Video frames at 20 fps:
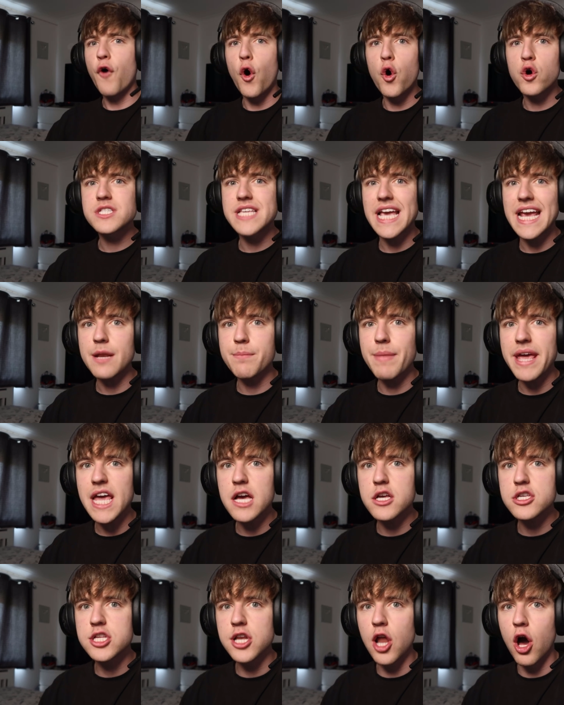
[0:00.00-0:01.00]
14
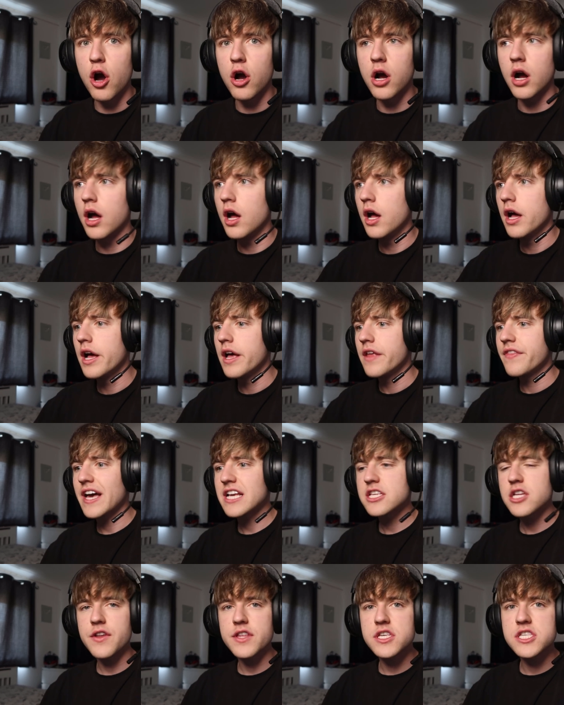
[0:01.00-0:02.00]
meters long!
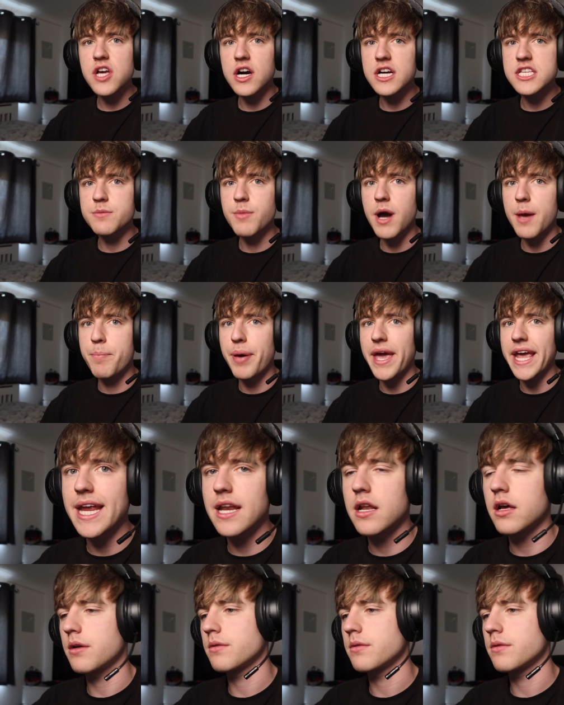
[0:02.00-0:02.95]
That's not the size of my penis!